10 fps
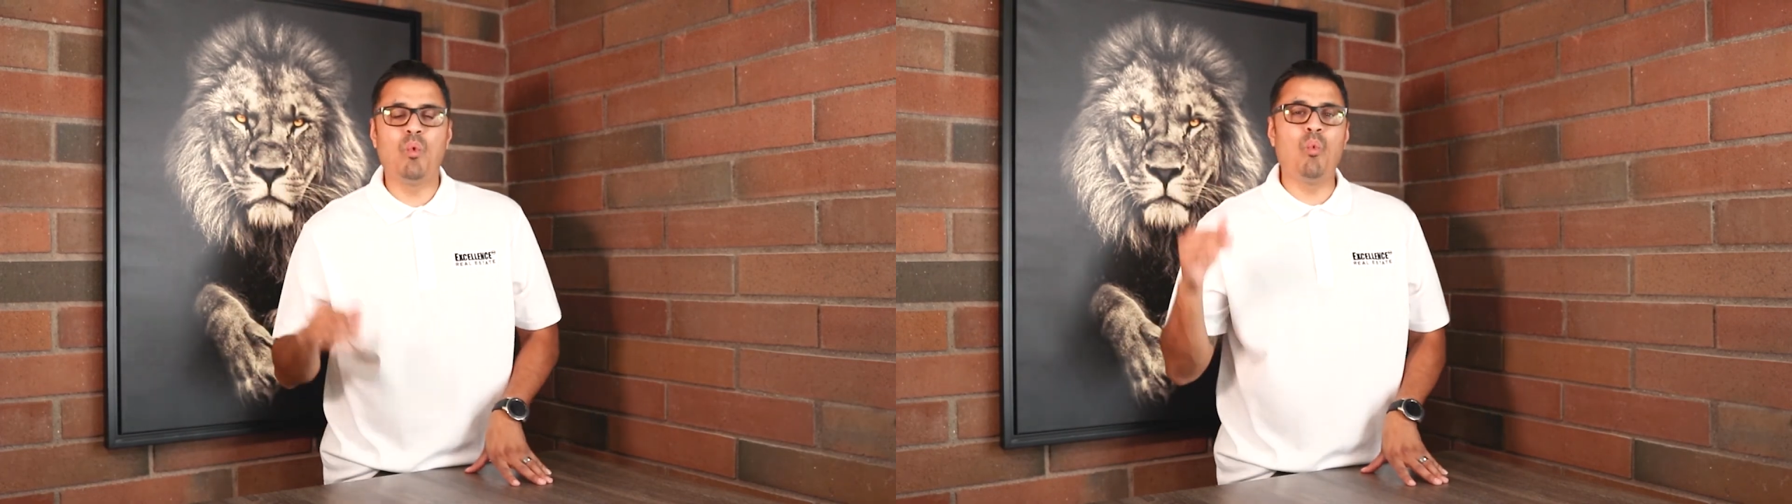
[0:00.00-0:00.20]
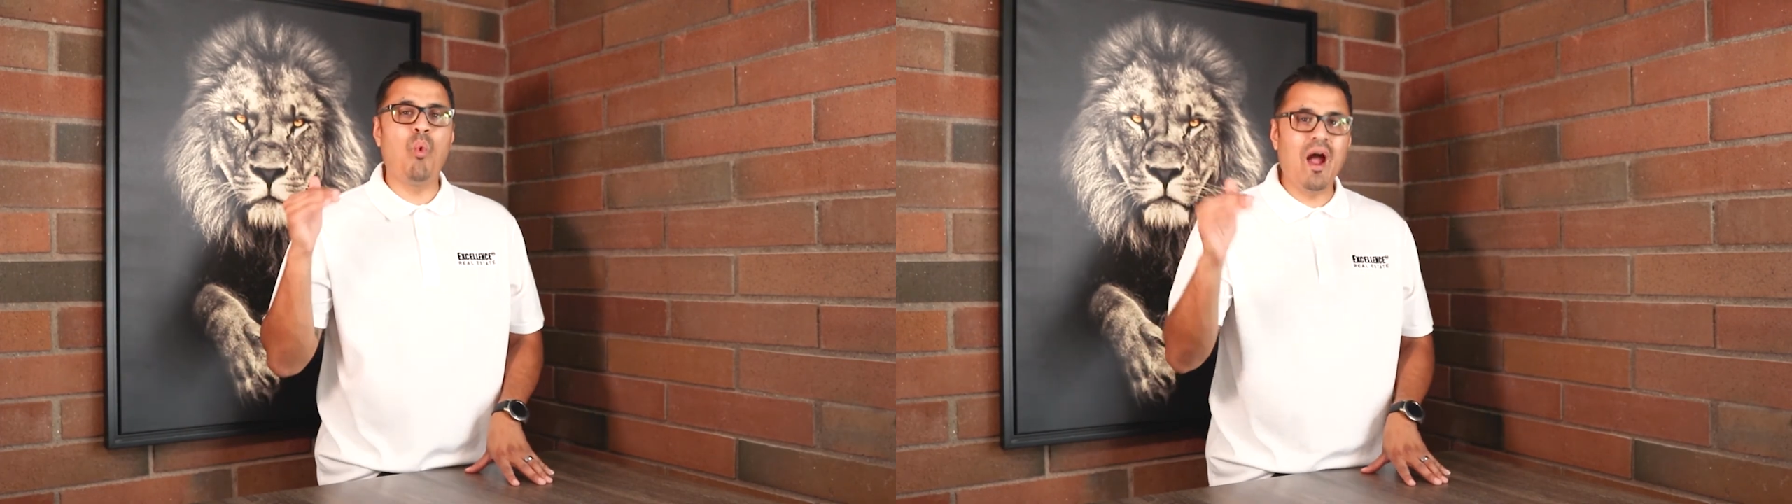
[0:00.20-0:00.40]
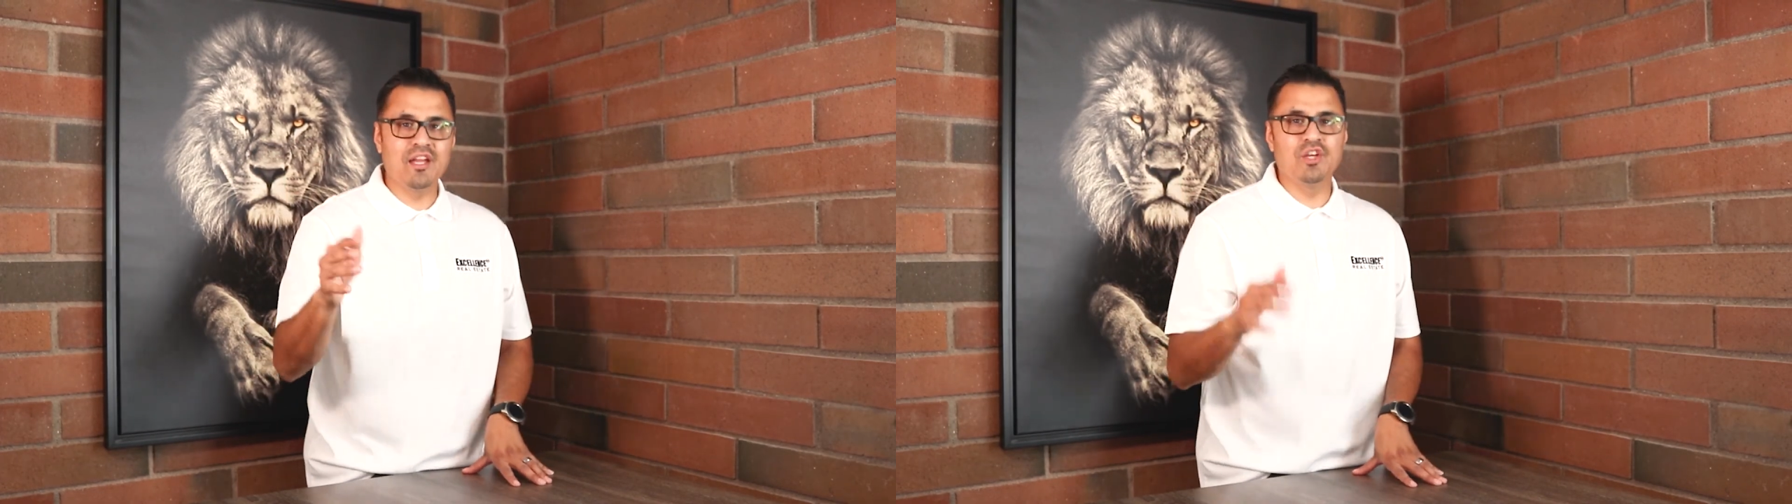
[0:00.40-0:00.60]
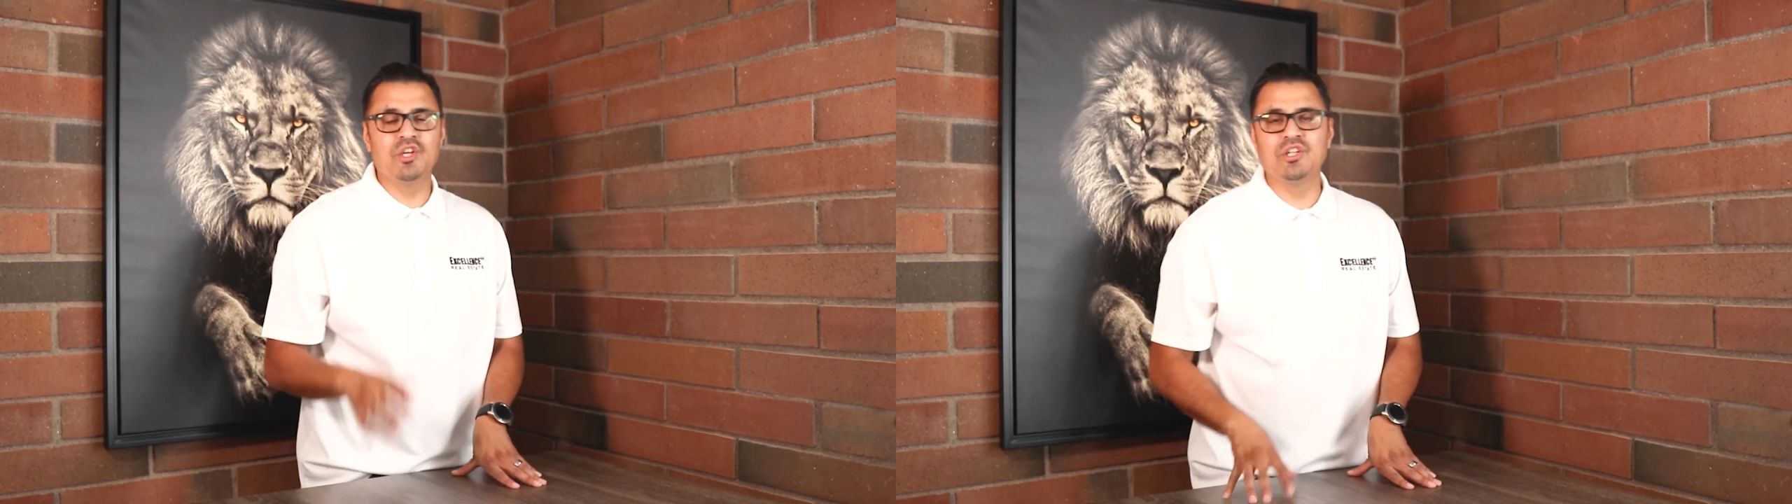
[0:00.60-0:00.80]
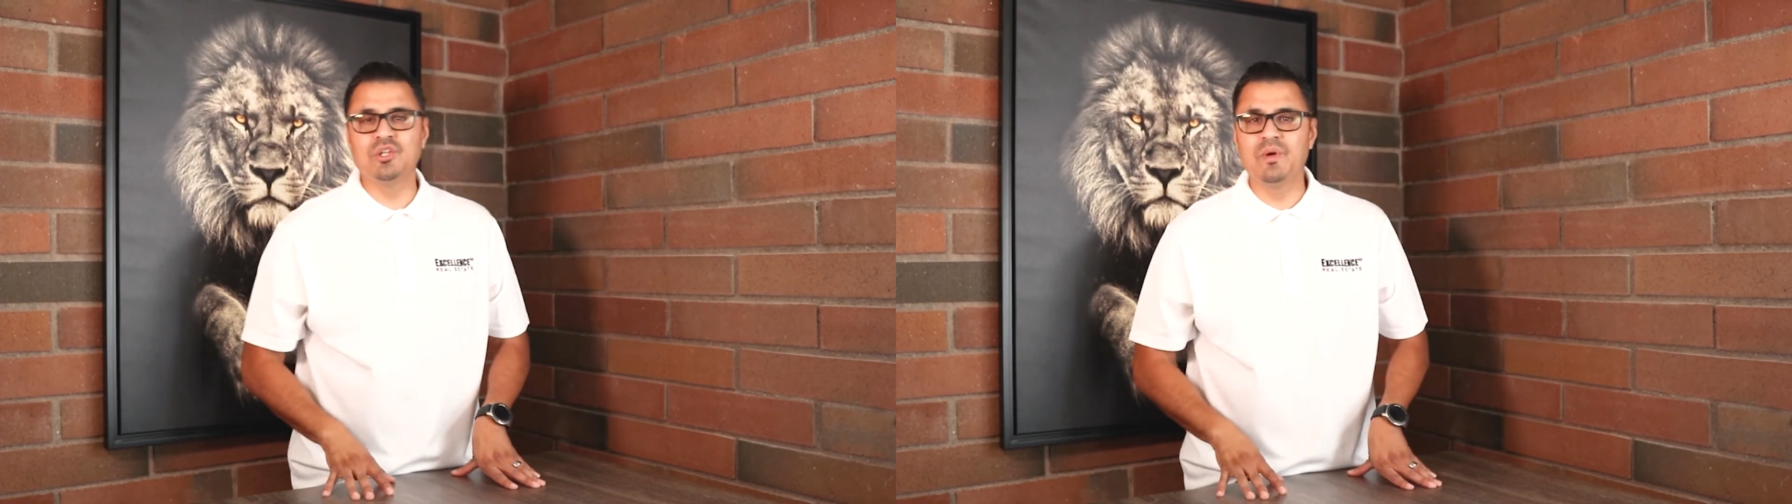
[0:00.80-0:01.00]
Why are
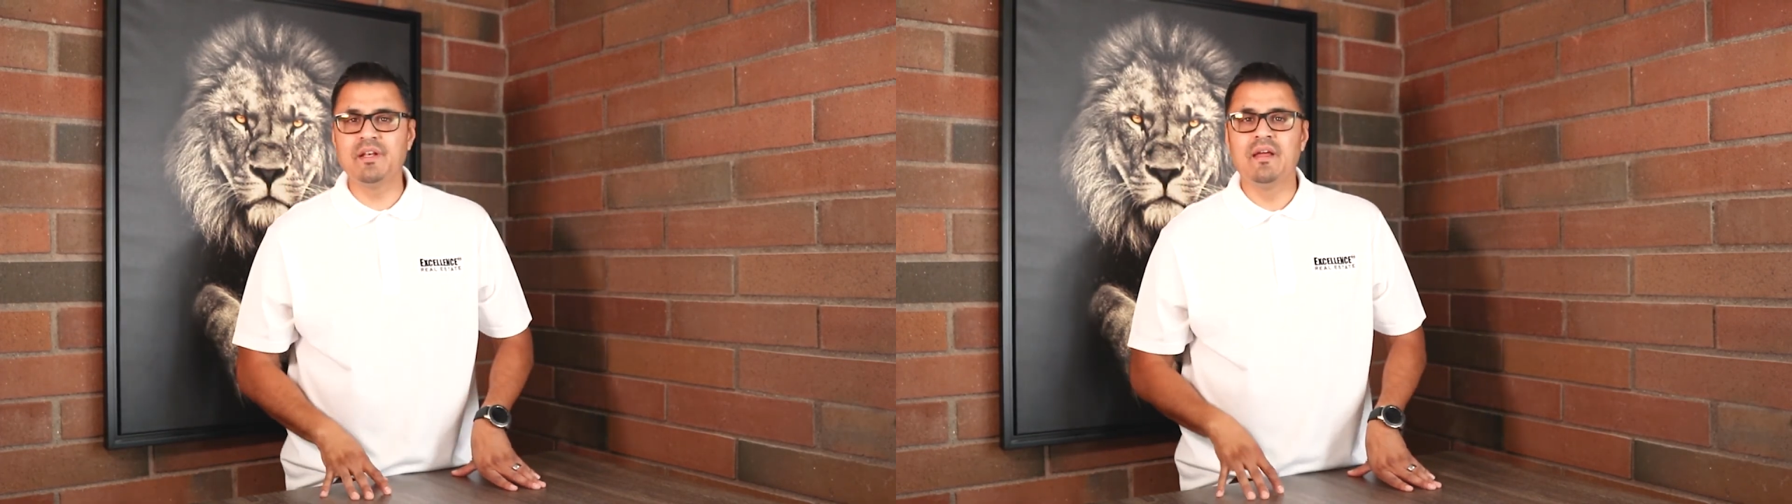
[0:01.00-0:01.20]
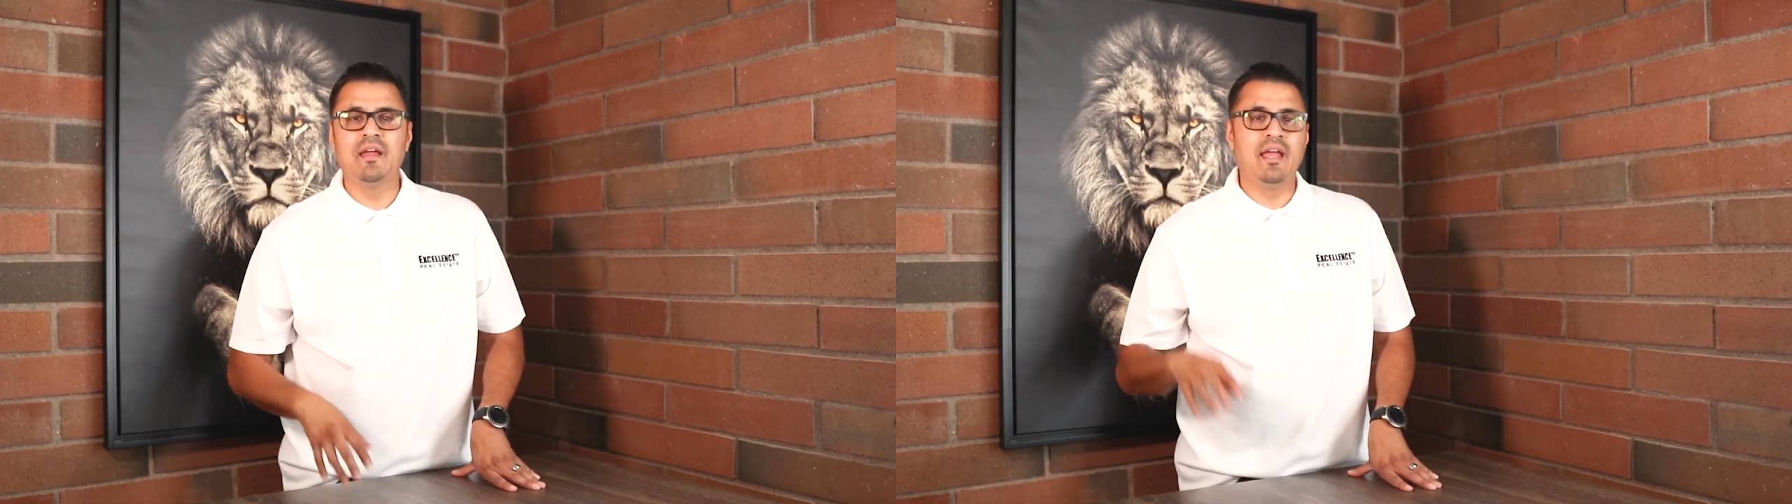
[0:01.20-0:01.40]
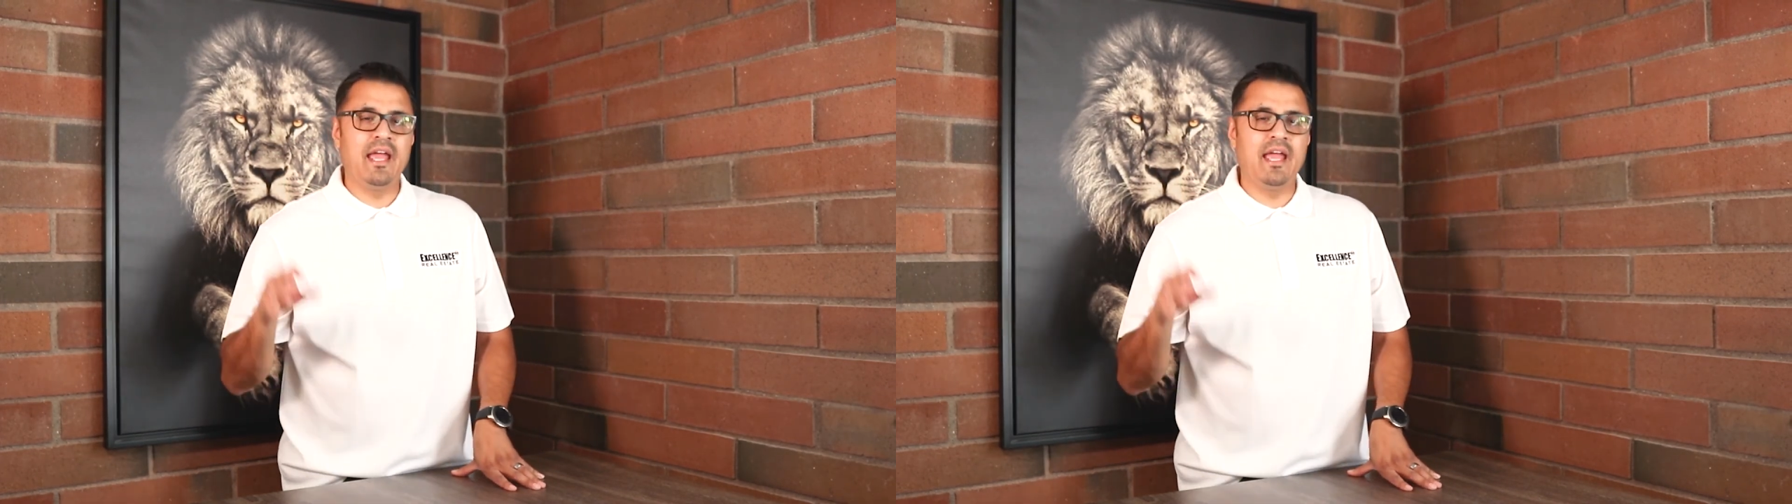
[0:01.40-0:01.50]
you going to do it?